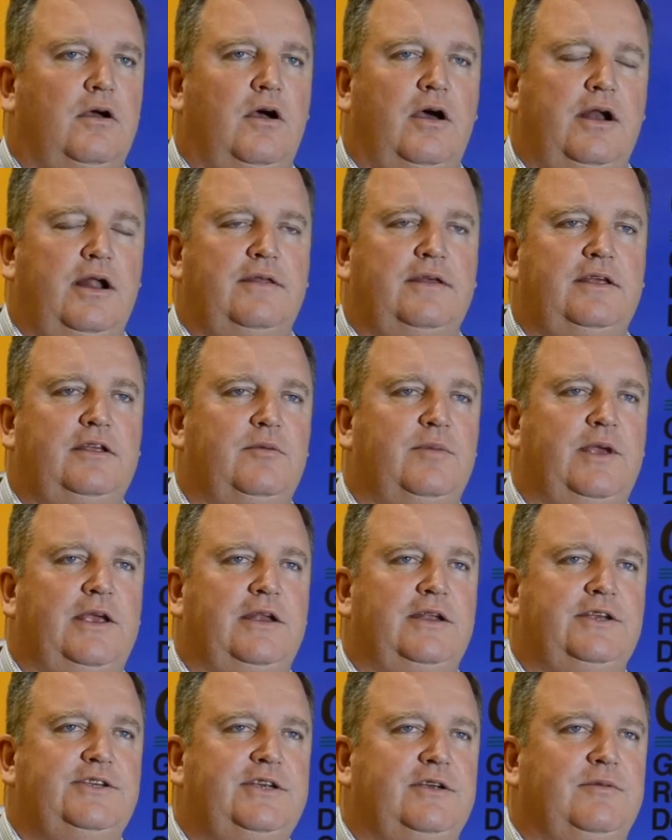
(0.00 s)
I don't think there'll be
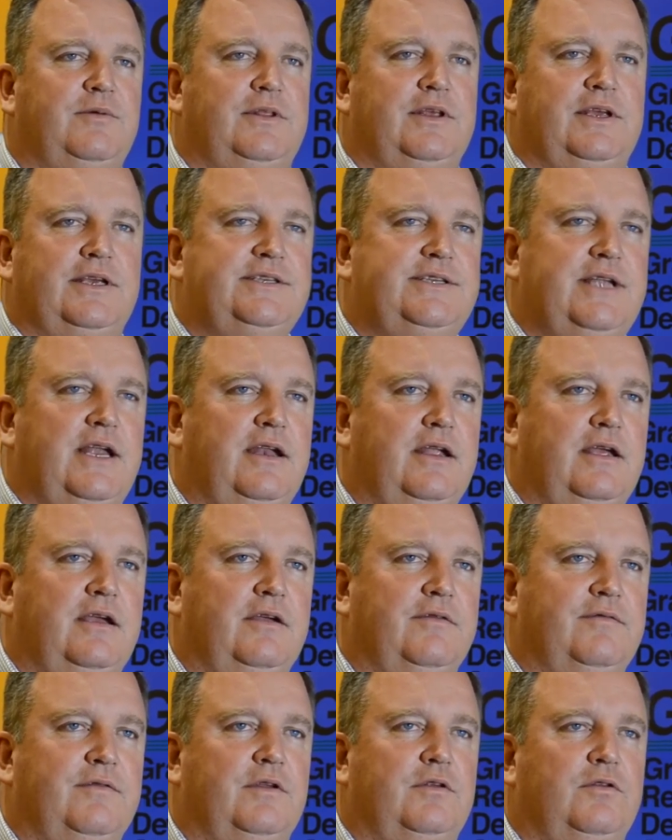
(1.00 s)
an issue with the extending
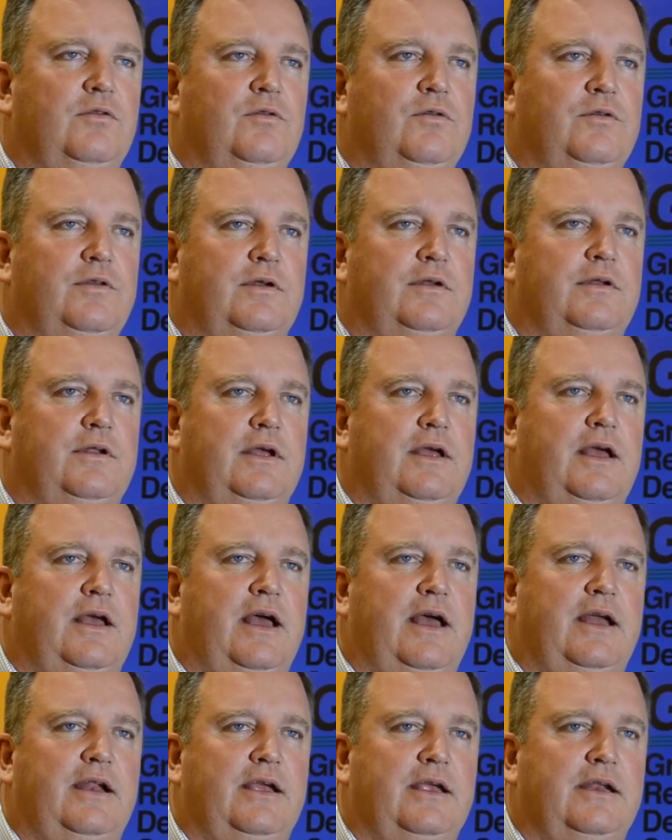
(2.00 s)
of the northern
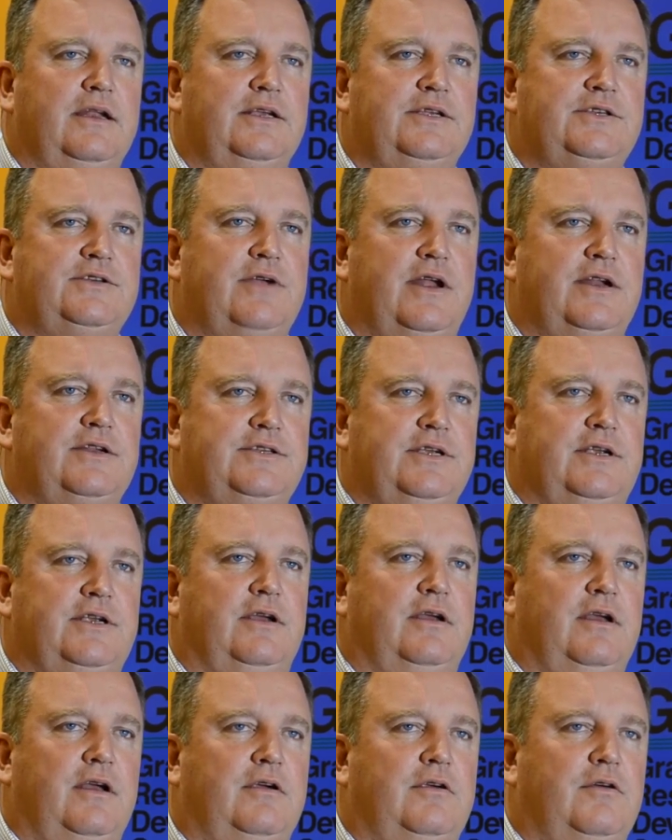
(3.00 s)
RD&E strategy
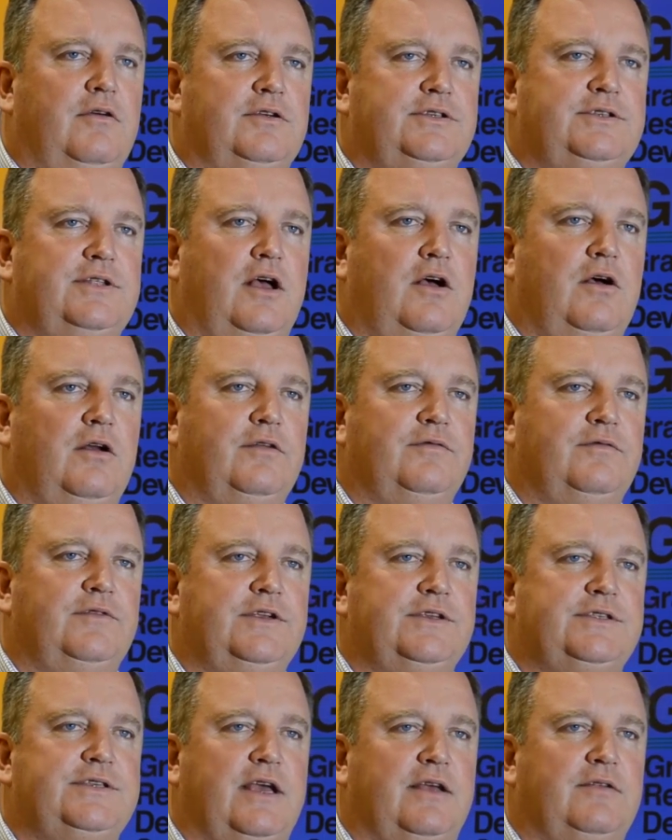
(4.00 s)
across the whole of
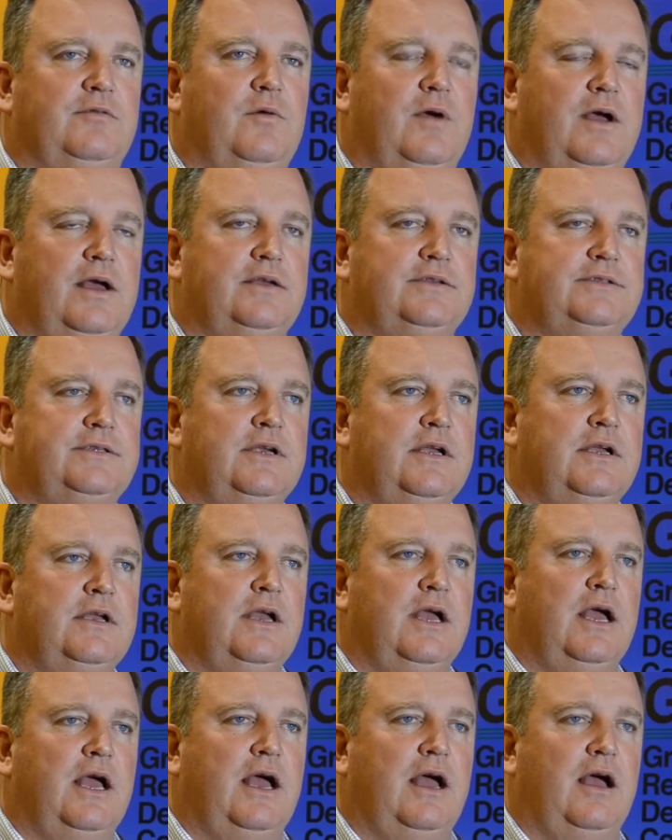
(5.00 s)
New South Wales.
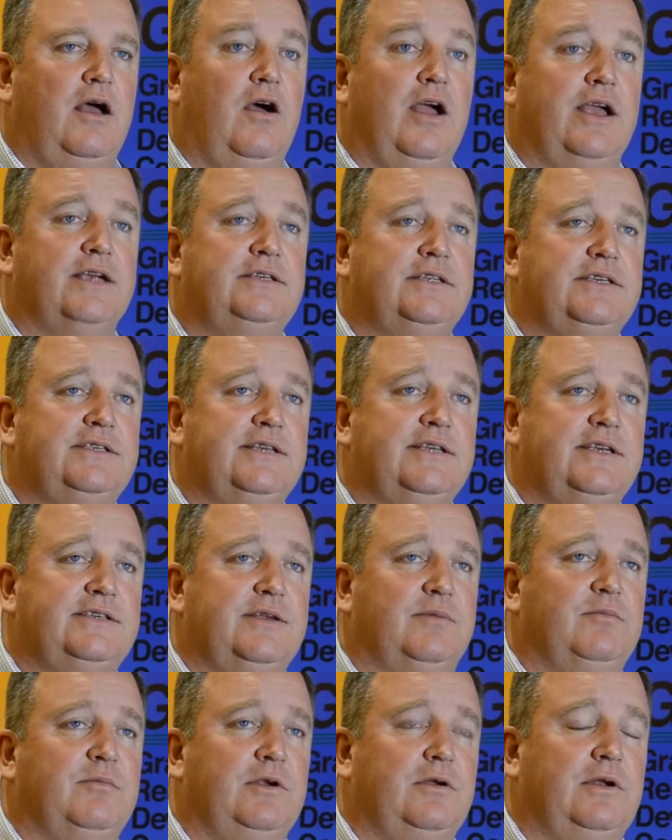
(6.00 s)
Uh, I actually see
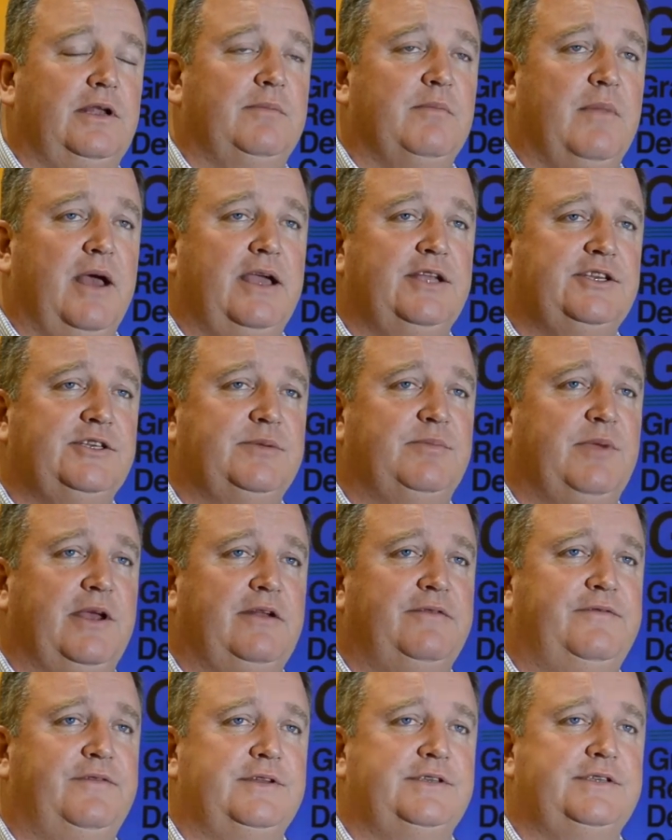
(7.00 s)
some really major
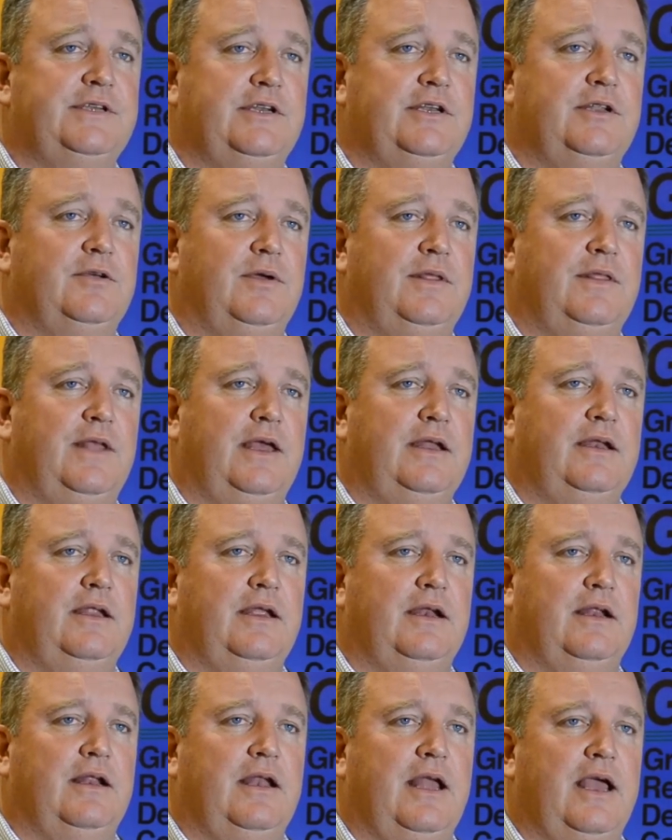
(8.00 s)
benefits in doing that.
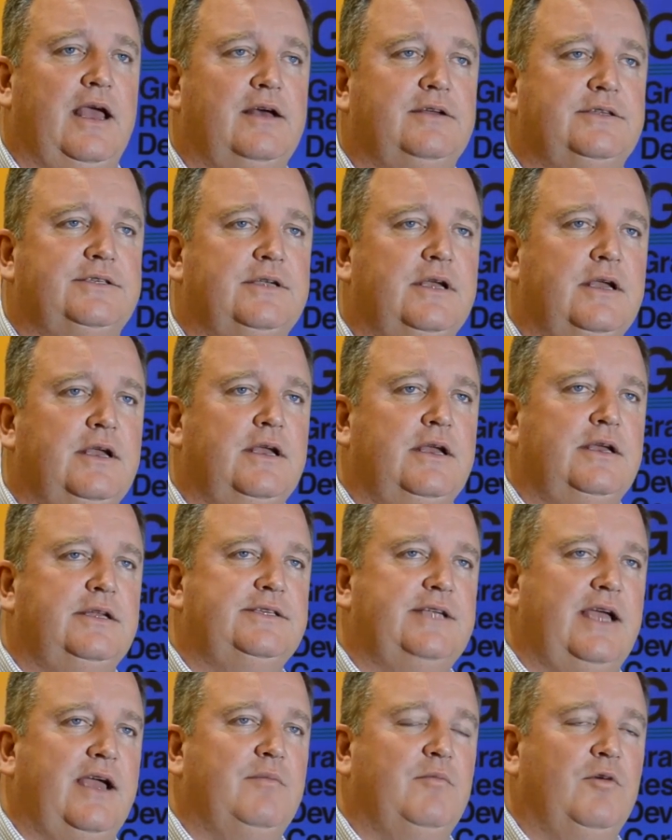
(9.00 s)
It allows
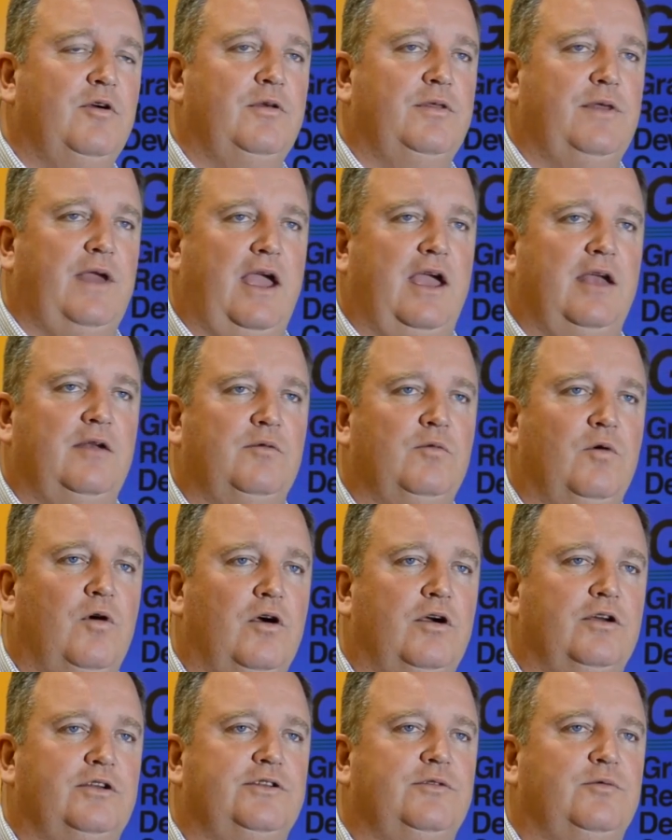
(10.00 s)
Tamworth and
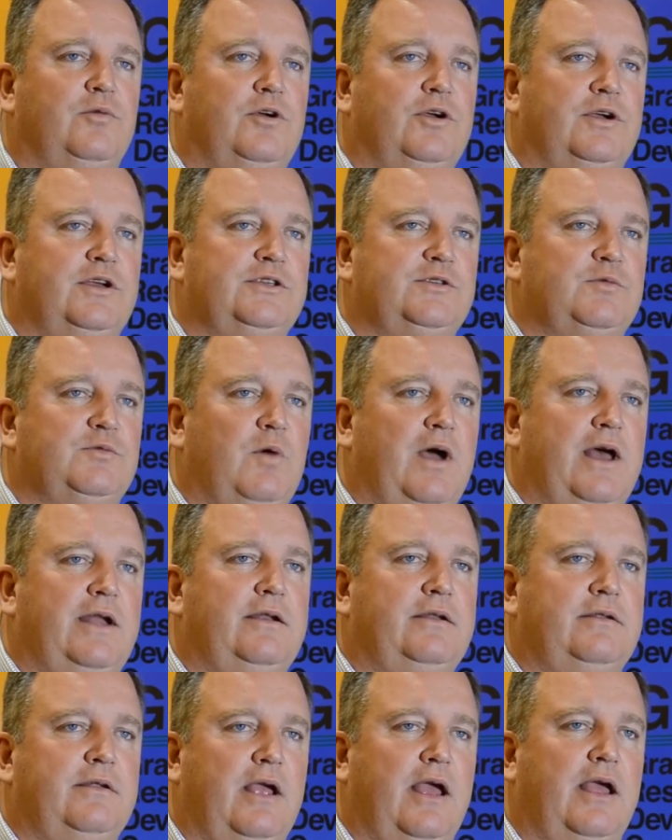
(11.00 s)
Wagga to work as
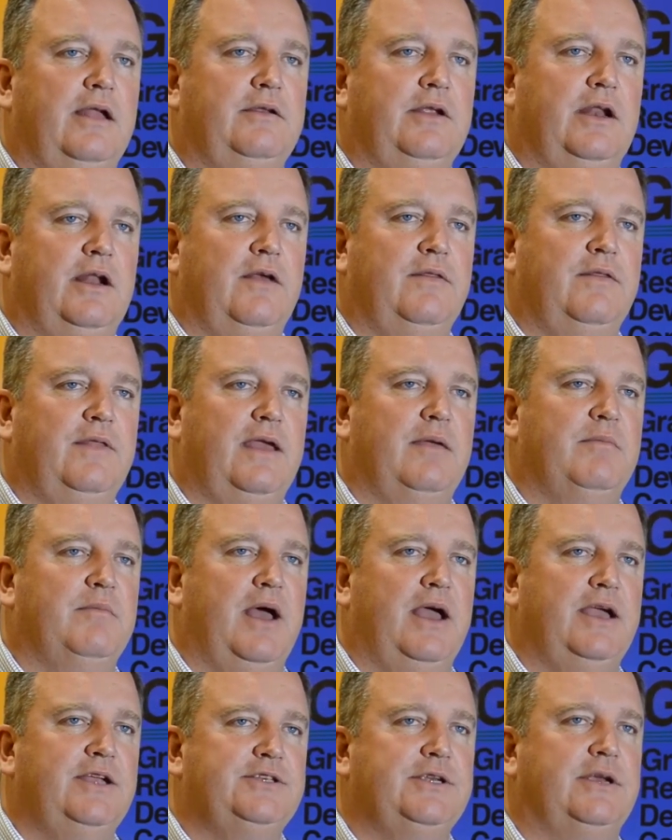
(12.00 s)
one, and you know they're
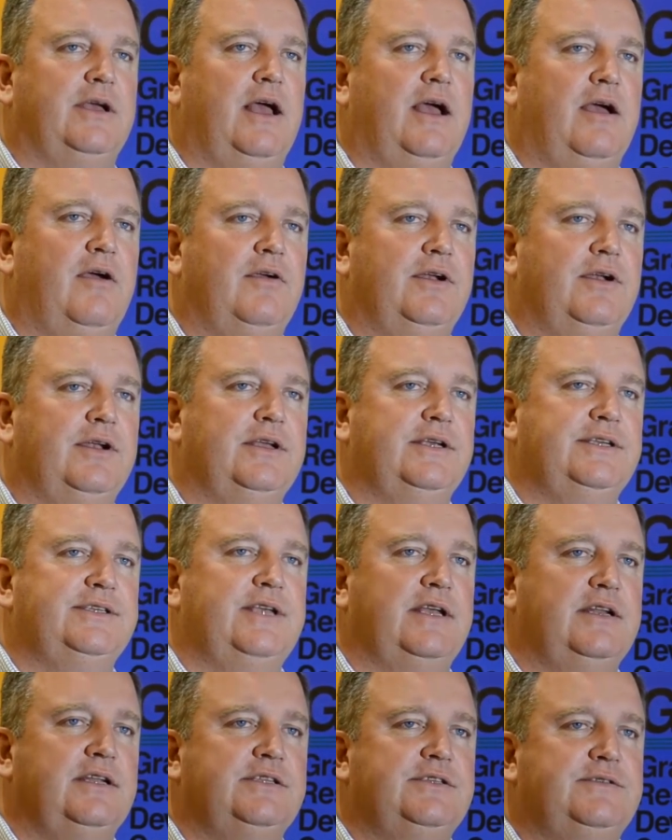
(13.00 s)
major R&D
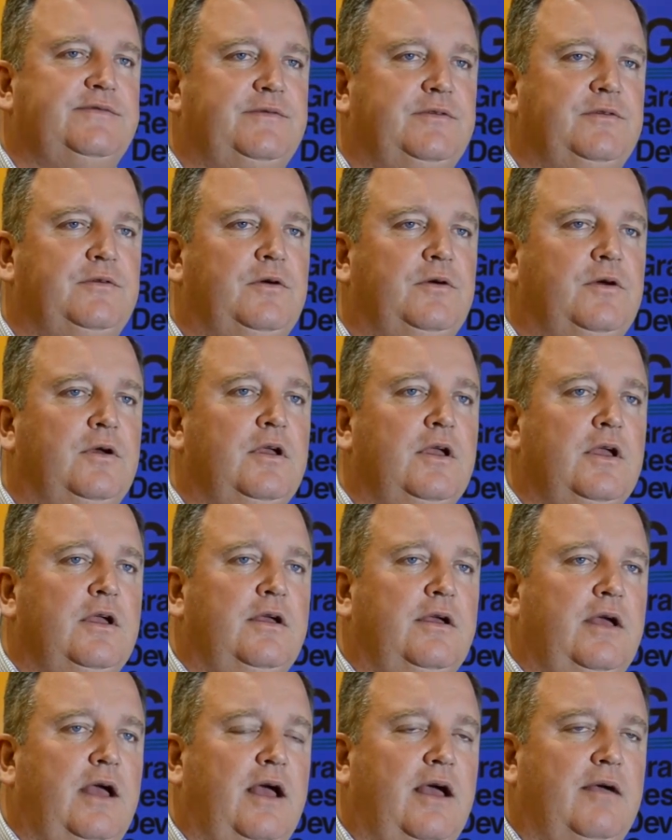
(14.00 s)
centres for
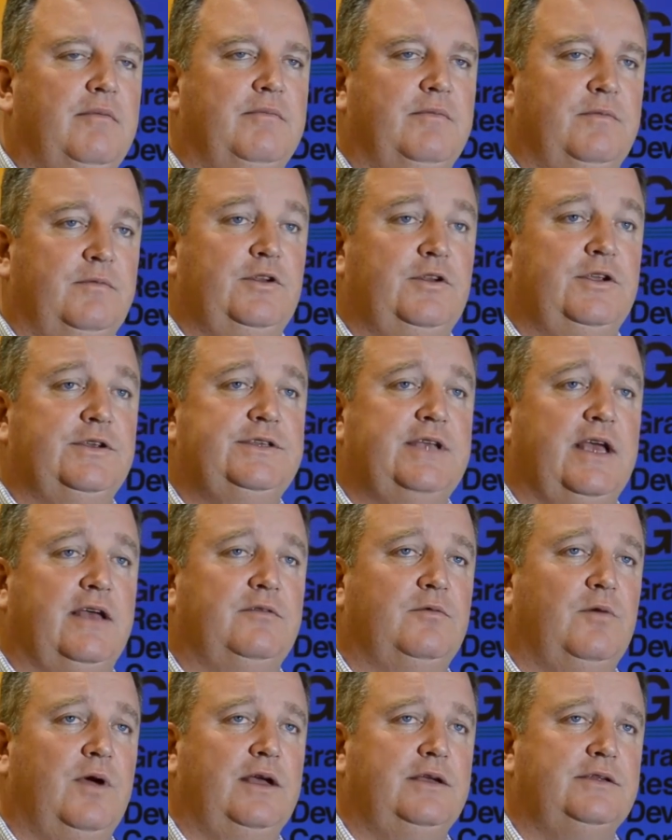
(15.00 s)
um, New
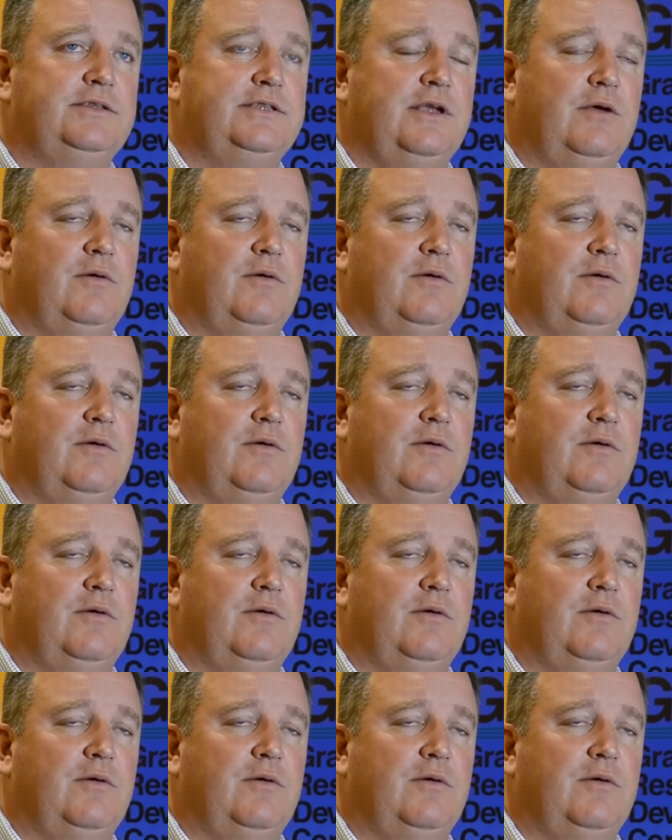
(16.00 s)
South Wales.